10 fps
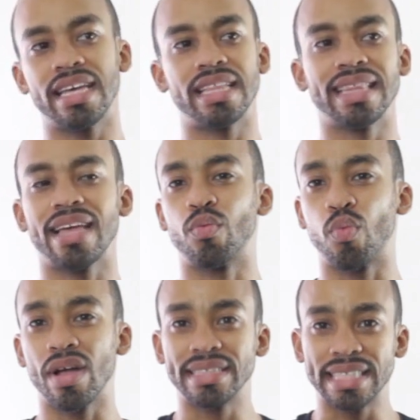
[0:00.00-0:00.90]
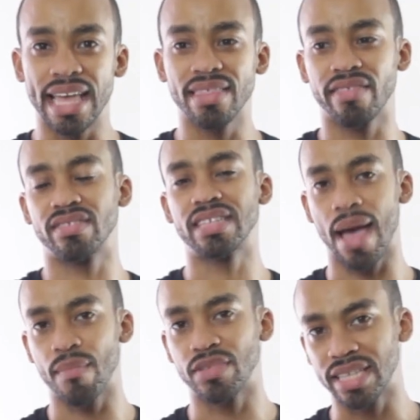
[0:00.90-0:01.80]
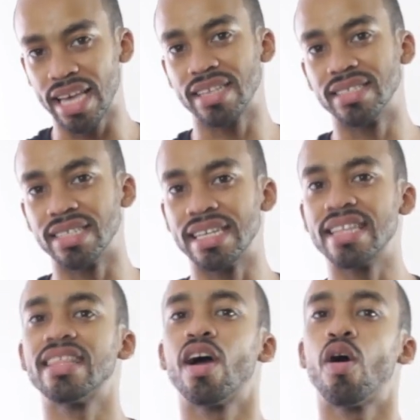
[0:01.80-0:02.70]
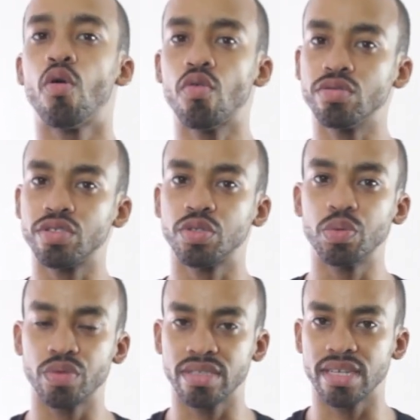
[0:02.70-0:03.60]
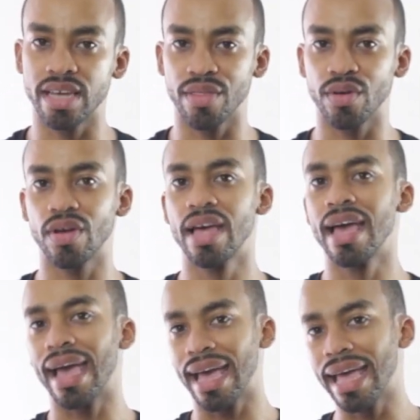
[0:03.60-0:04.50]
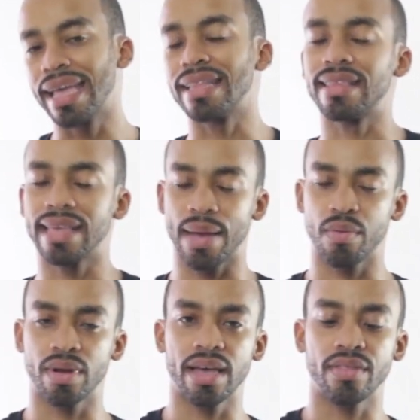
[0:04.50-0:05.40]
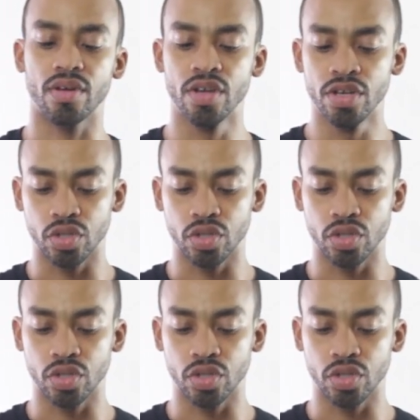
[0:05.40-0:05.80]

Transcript: in like 1/10 of the time it takes to get that whole suit together and get the camera together.